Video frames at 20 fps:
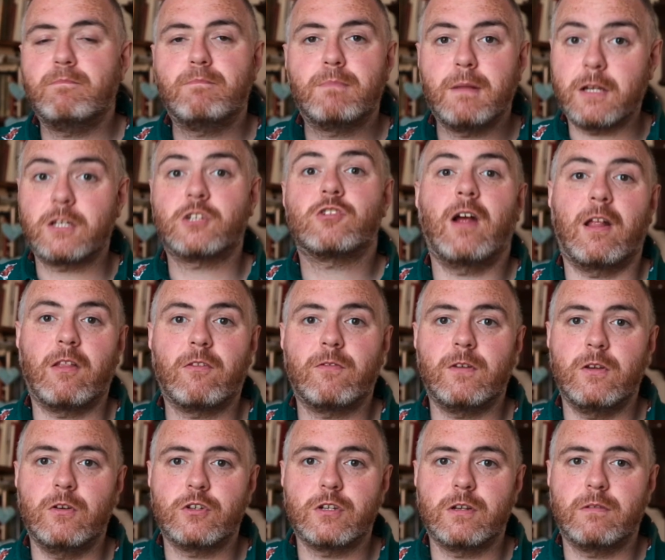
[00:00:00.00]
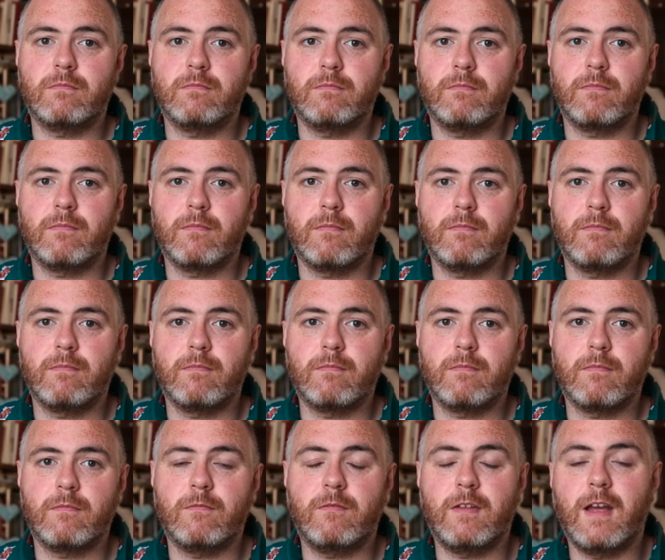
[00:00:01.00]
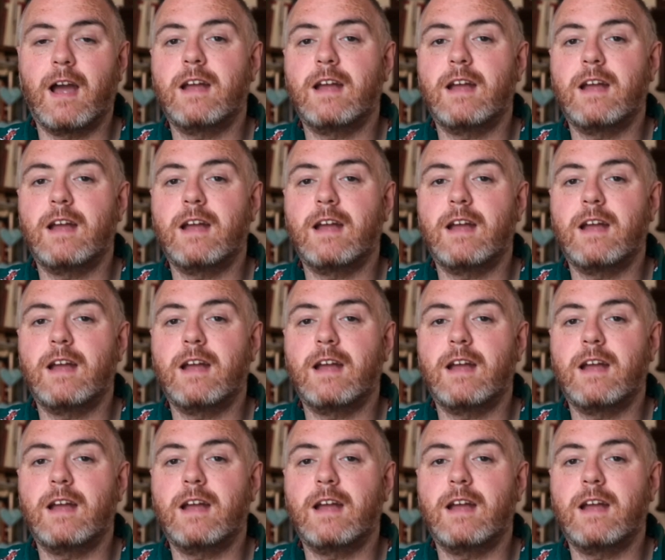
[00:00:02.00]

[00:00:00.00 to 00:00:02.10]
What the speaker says: blood transfusion. The